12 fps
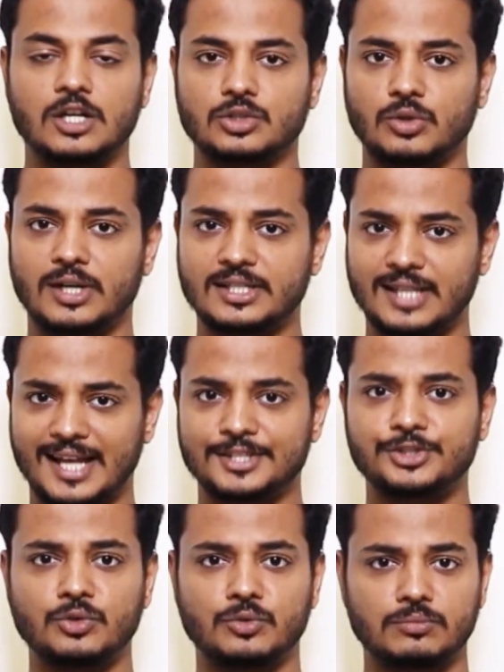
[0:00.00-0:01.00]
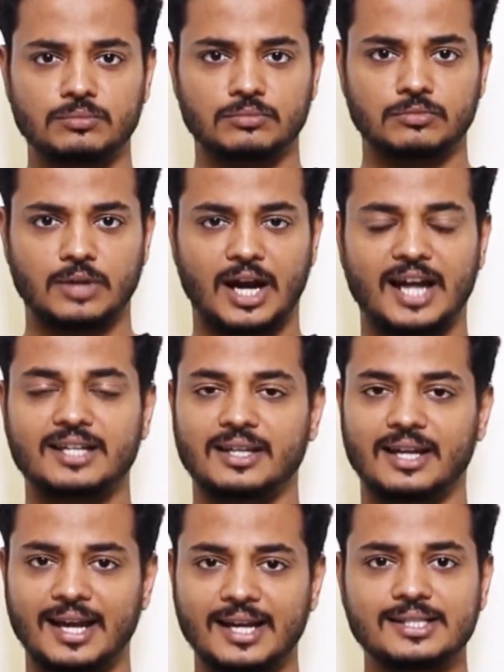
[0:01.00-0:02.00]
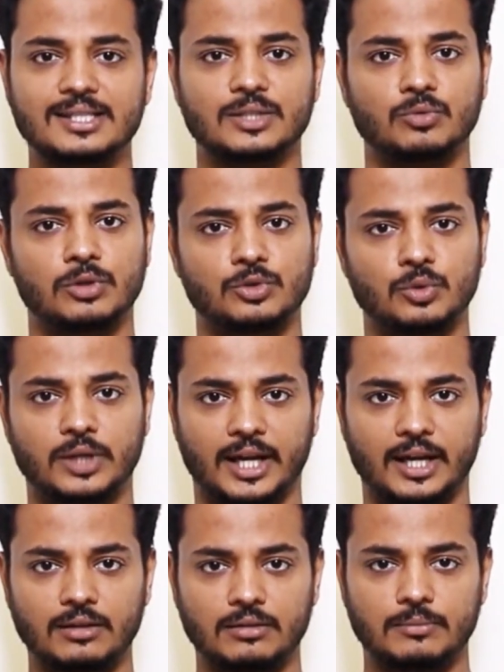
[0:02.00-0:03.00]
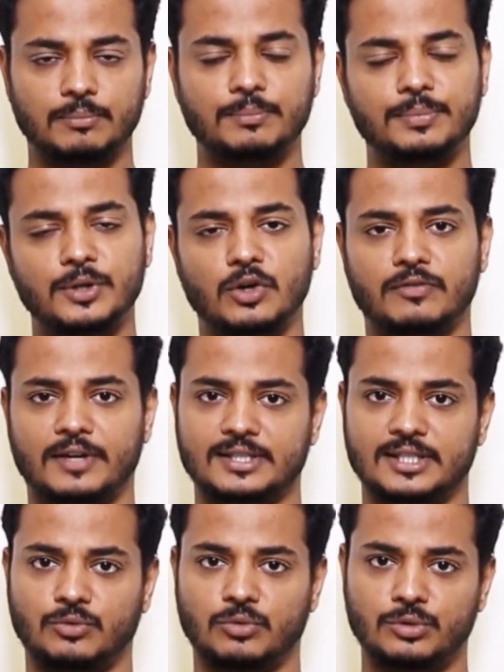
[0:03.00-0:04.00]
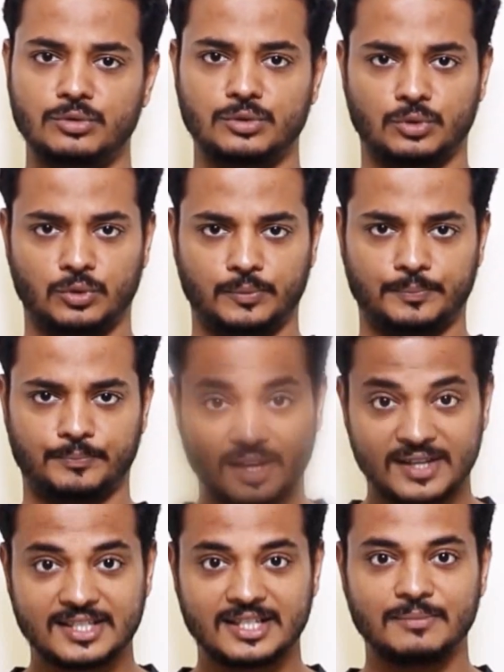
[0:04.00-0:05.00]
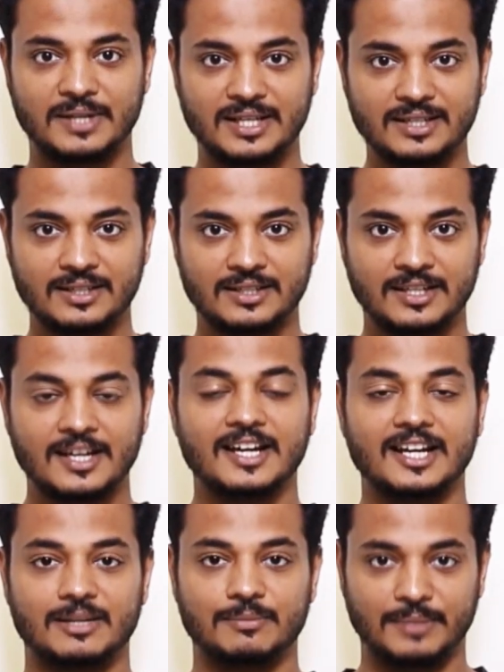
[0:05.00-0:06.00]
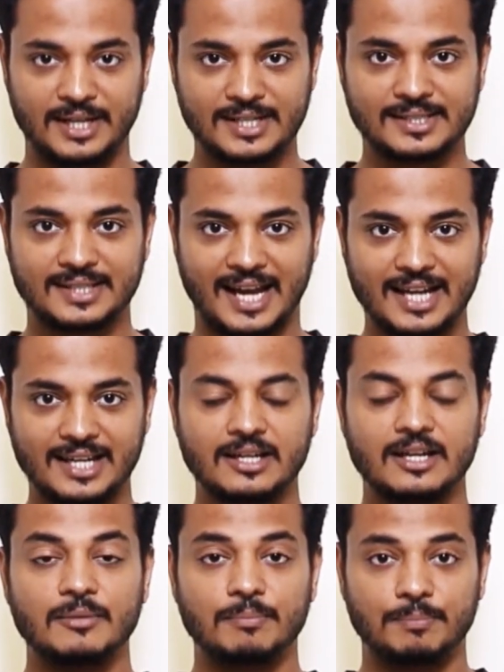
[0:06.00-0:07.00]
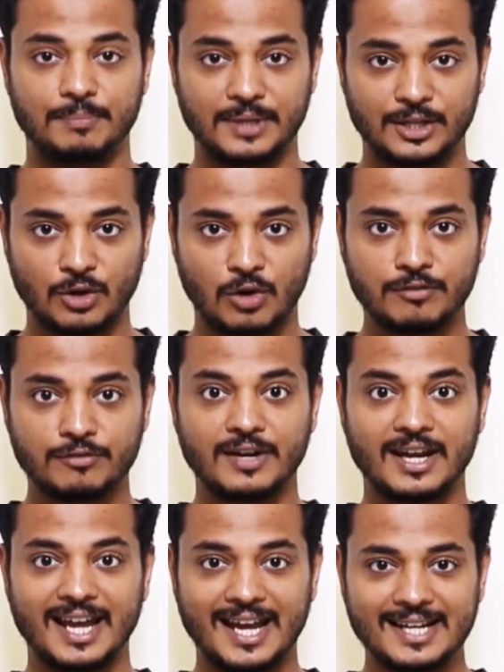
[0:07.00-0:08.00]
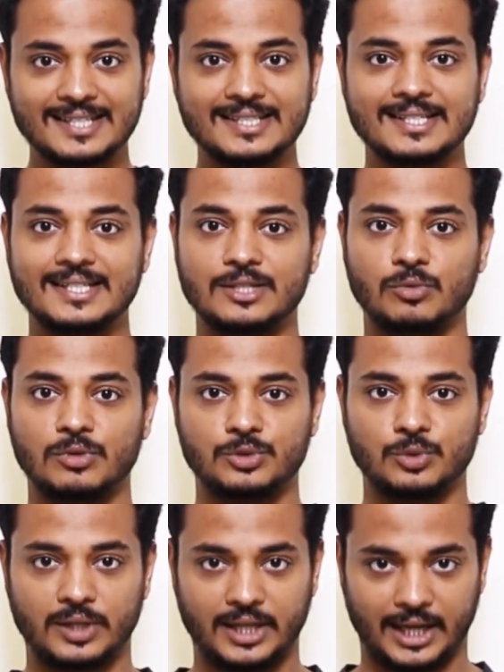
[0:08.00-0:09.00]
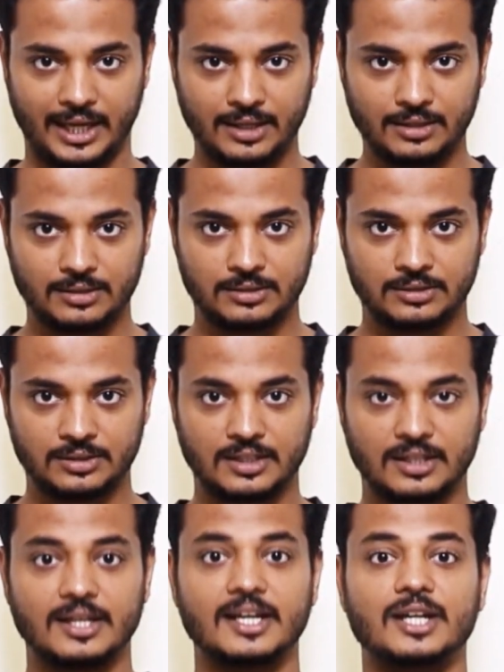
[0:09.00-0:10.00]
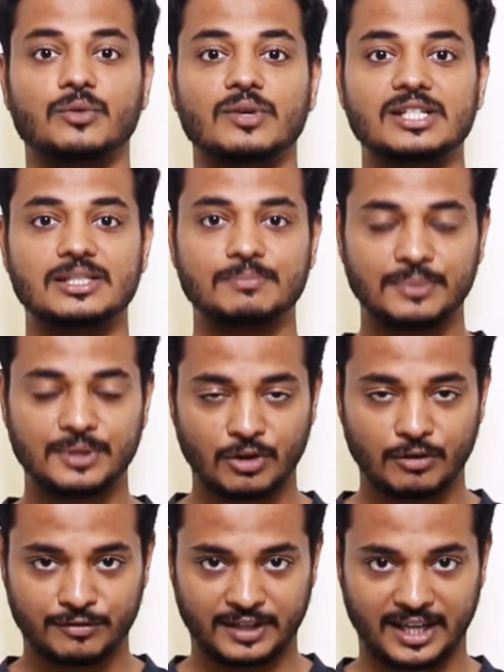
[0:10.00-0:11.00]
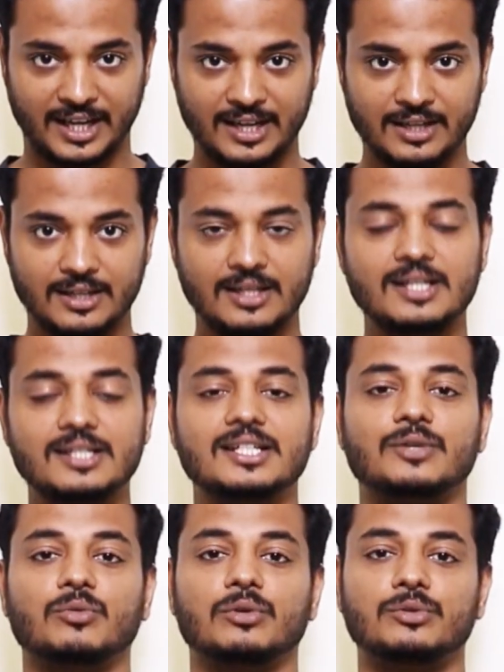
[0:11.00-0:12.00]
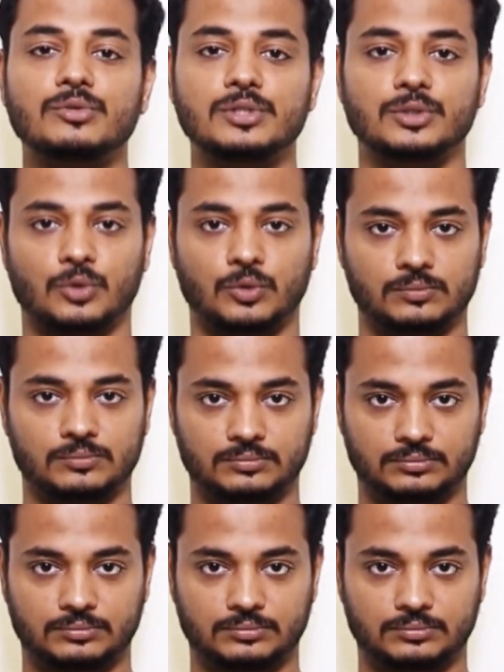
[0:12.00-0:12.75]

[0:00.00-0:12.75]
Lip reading: So let's assume at x equal to k, p of x equal to 0. What does it mean? It means that P of x is equal to k equals P of k is equal to 0.